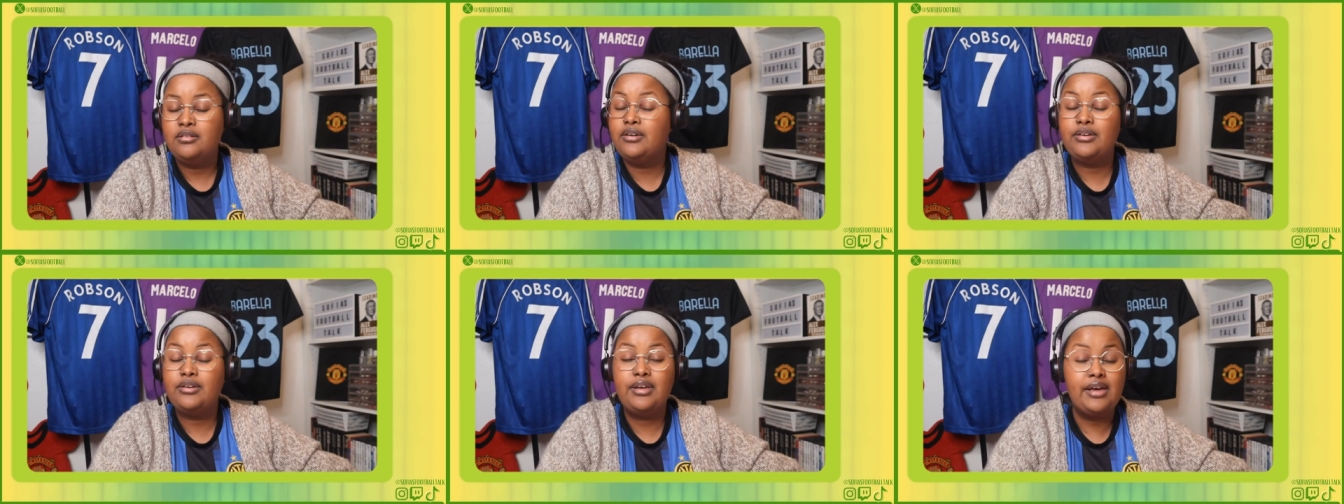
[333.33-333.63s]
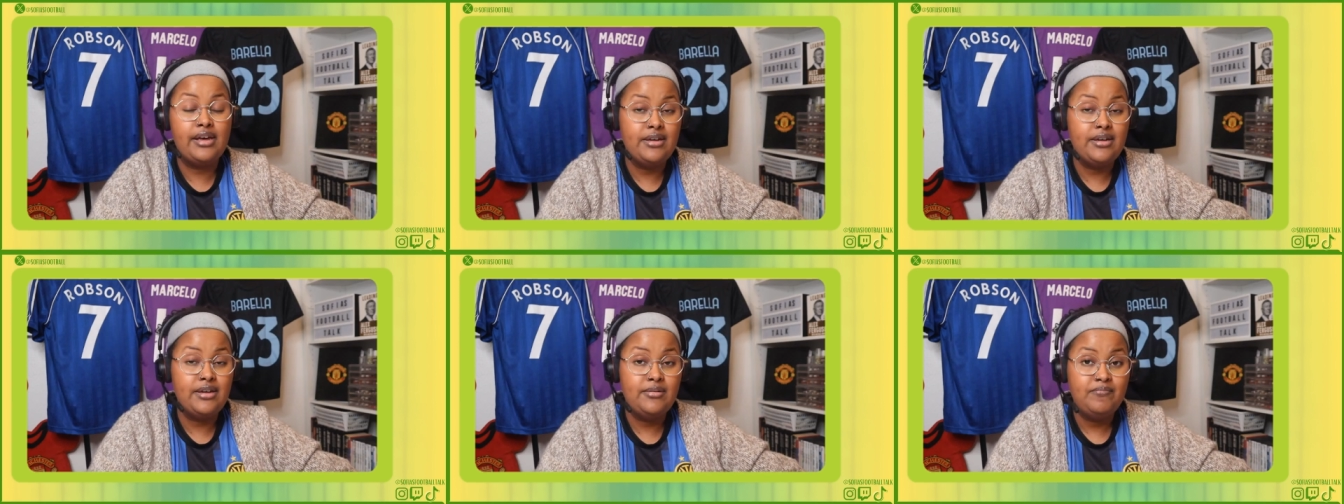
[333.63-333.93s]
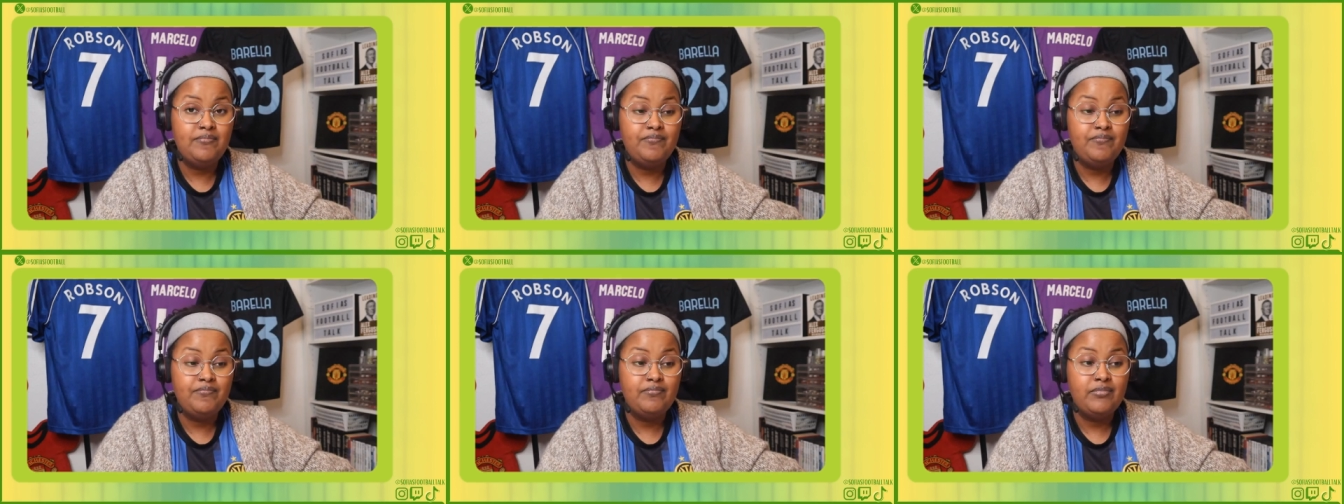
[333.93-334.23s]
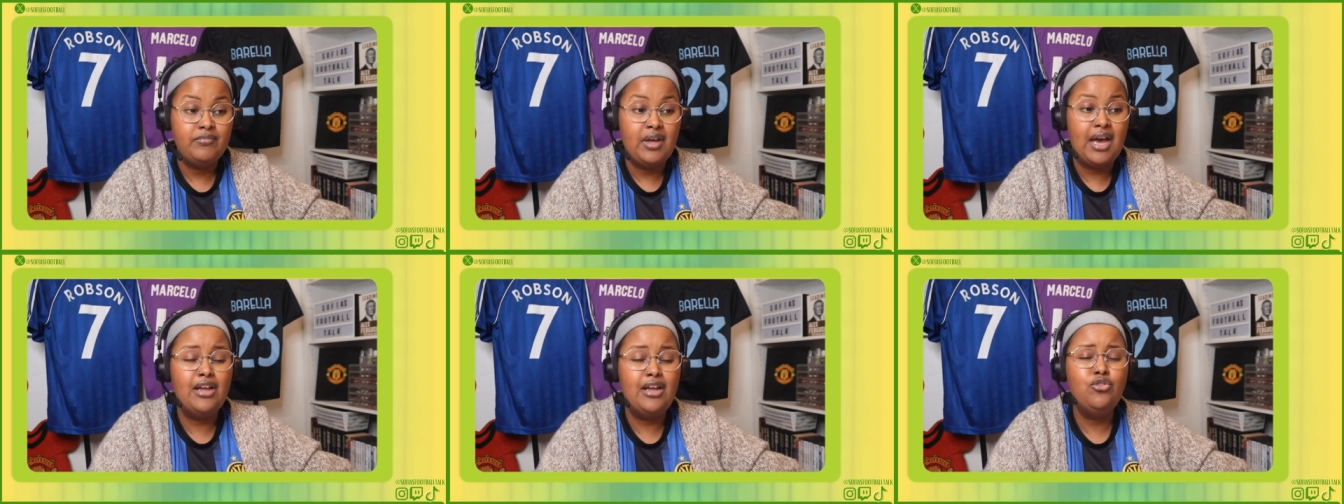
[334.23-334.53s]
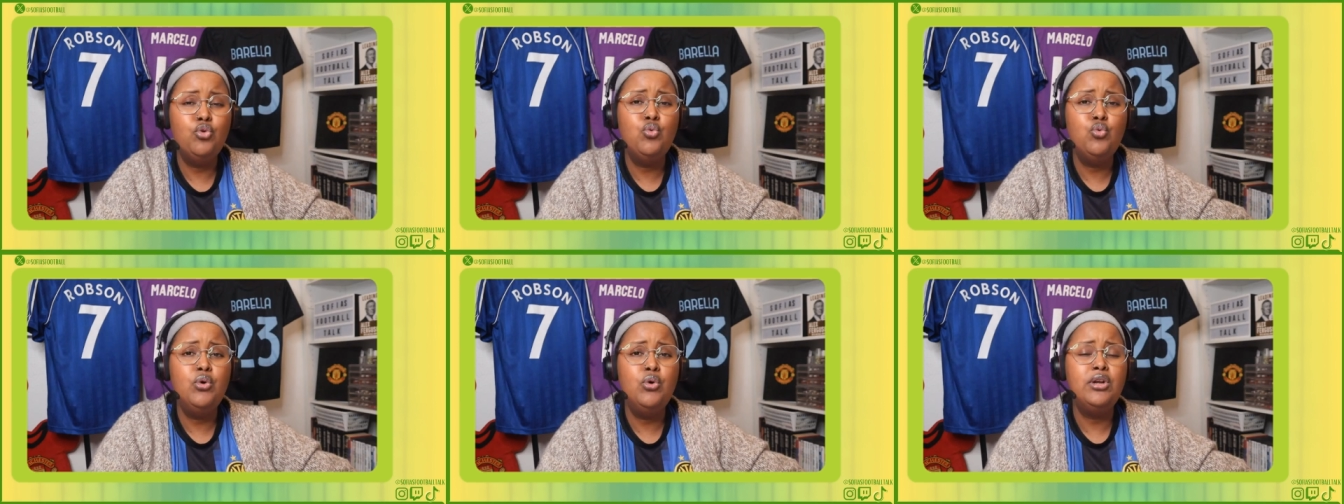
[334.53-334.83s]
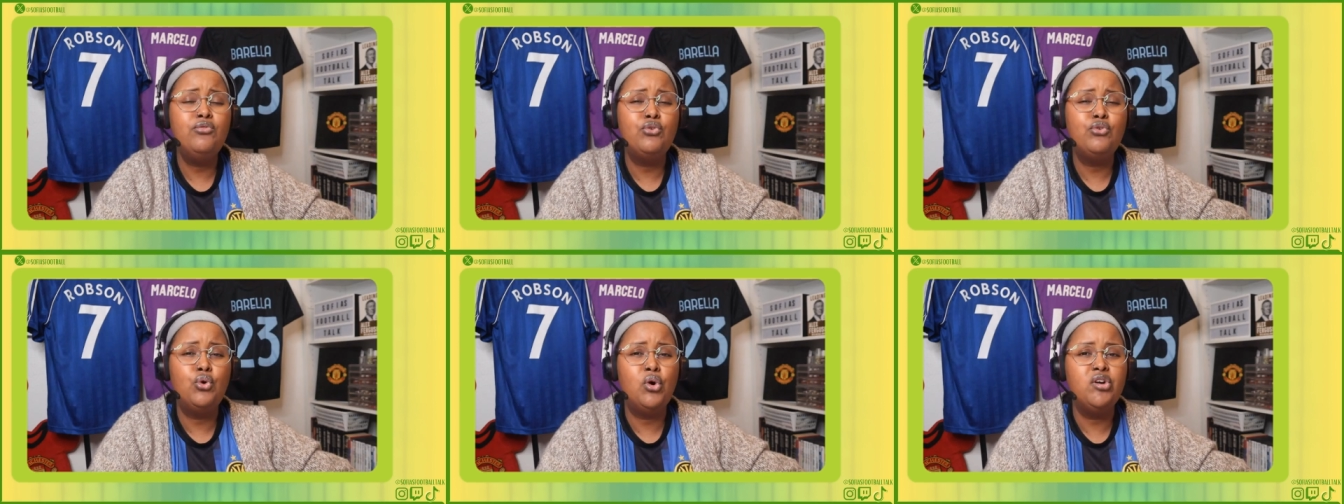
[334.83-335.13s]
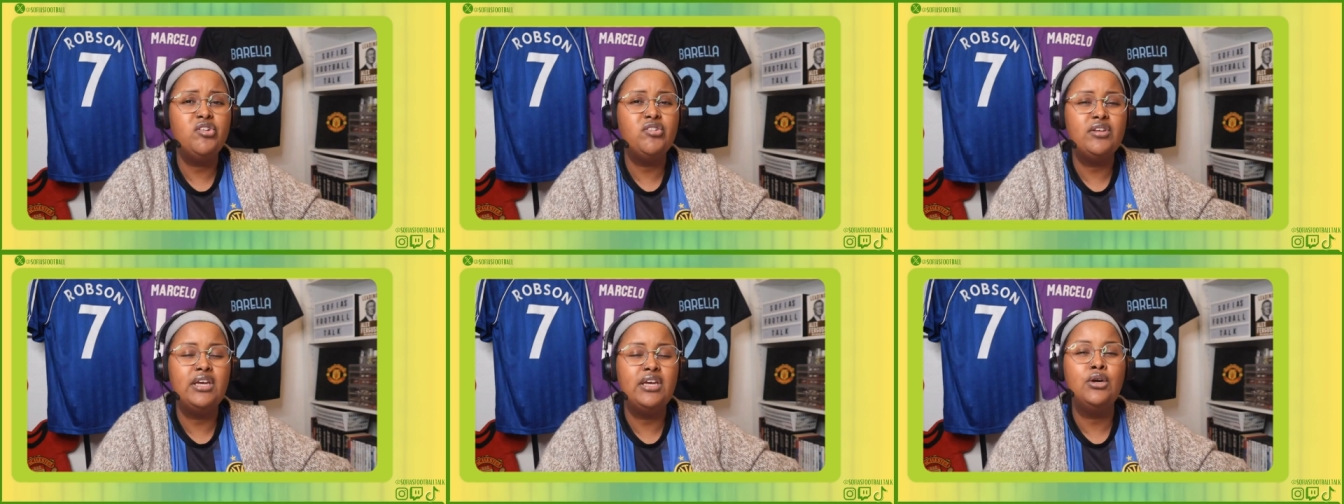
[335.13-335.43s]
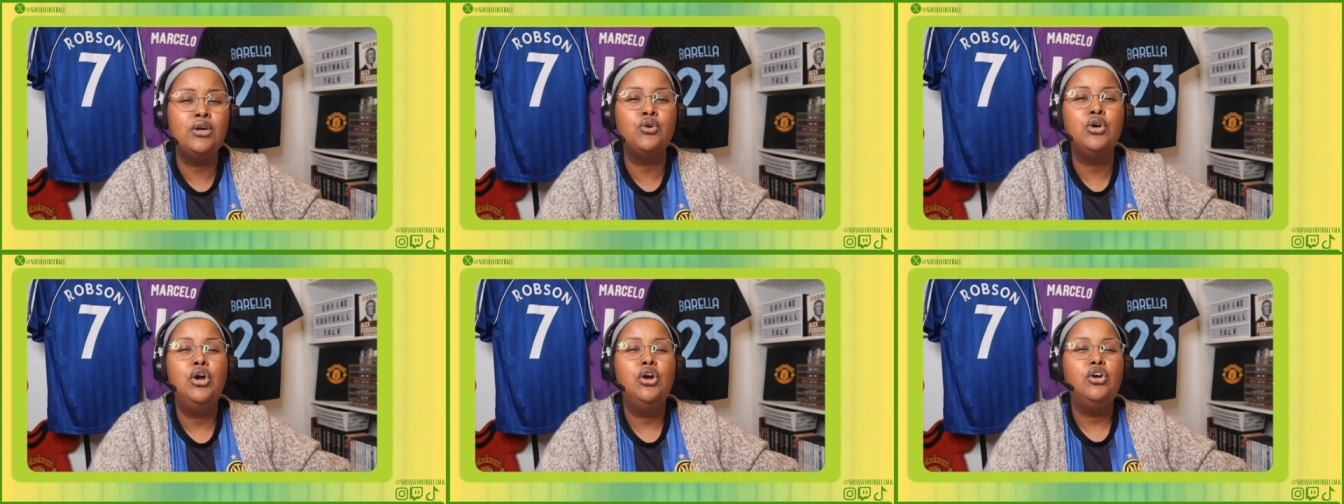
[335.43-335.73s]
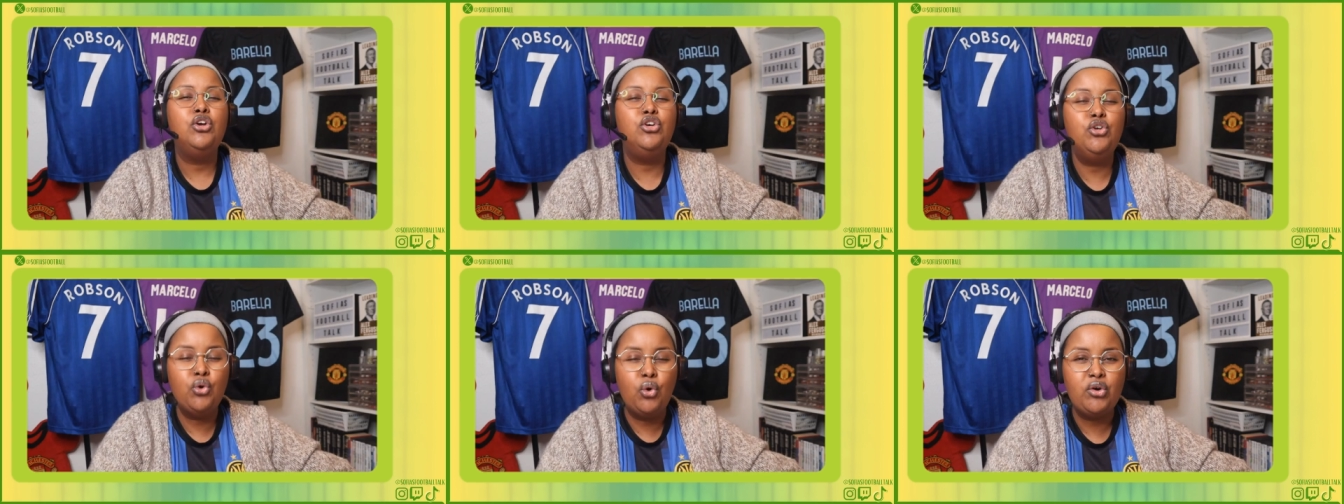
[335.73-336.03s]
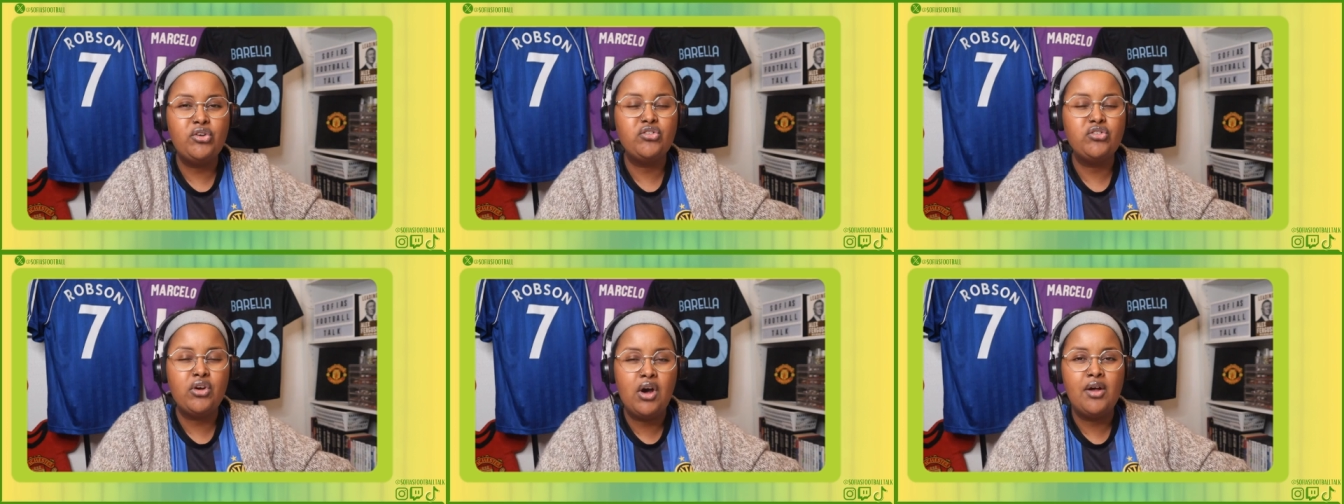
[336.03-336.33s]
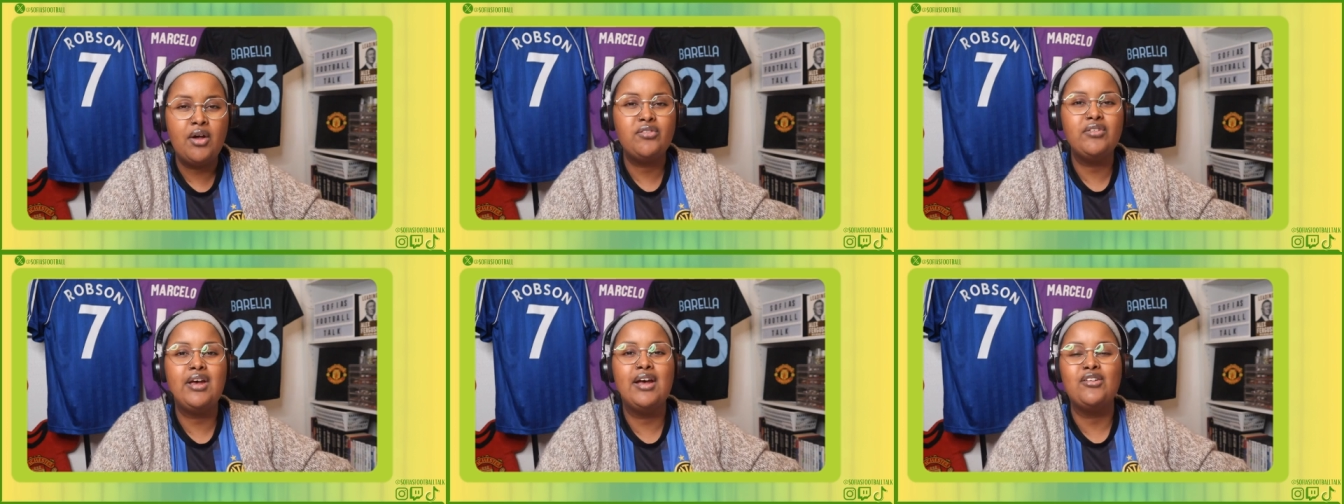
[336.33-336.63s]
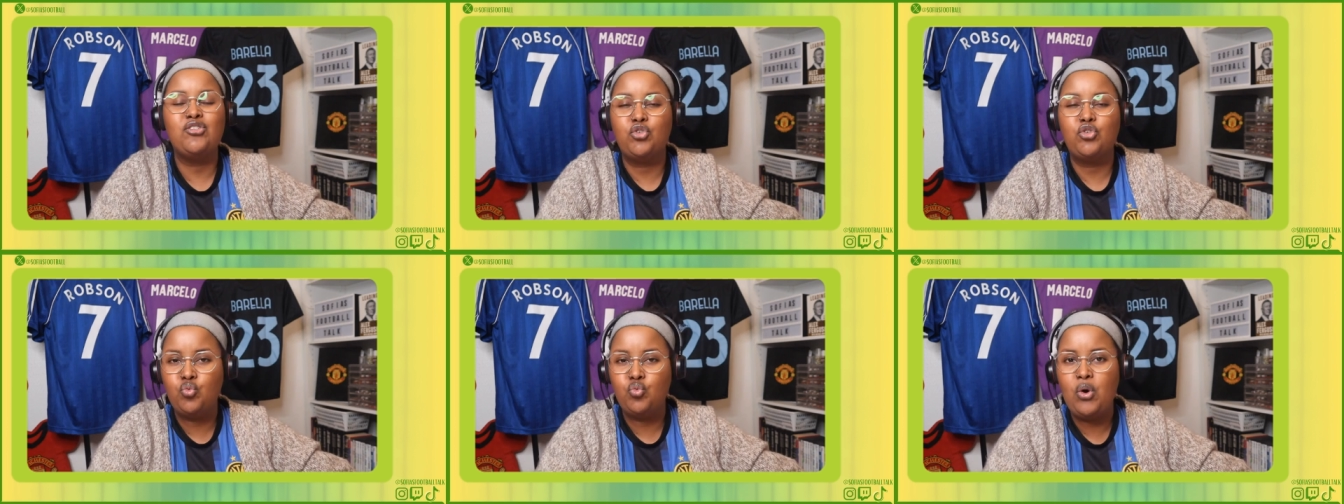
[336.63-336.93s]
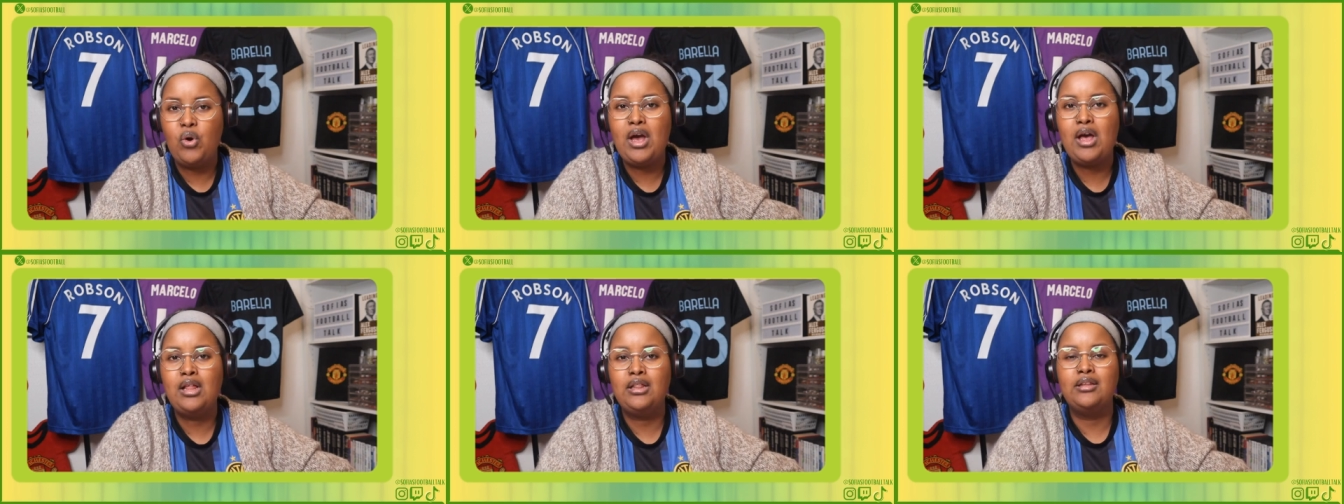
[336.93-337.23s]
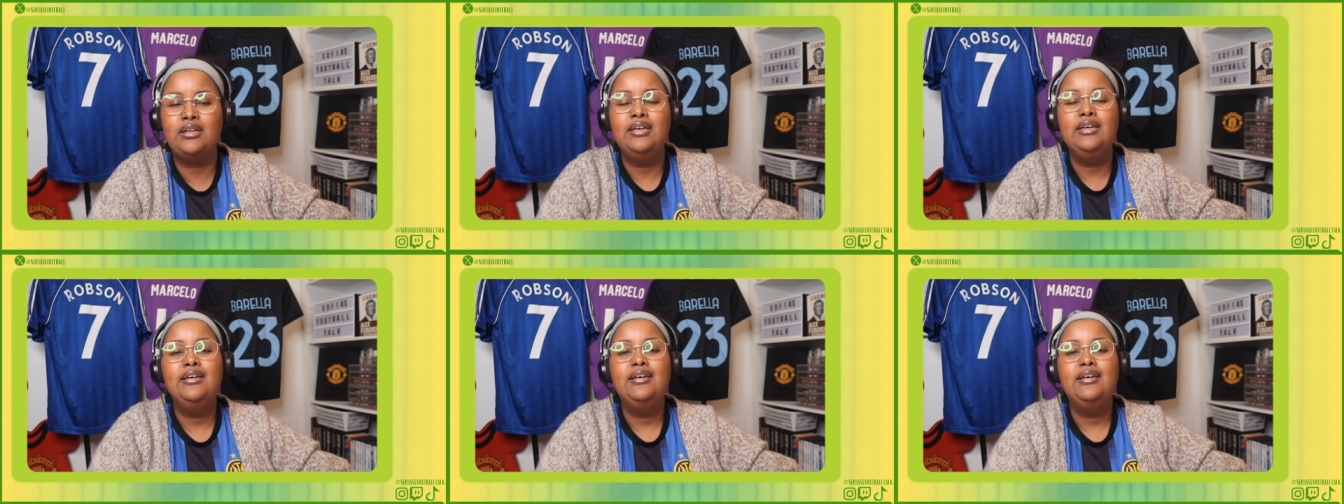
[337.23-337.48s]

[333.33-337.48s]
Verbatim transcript: Okay? I do want, of course, hear your thoughts as well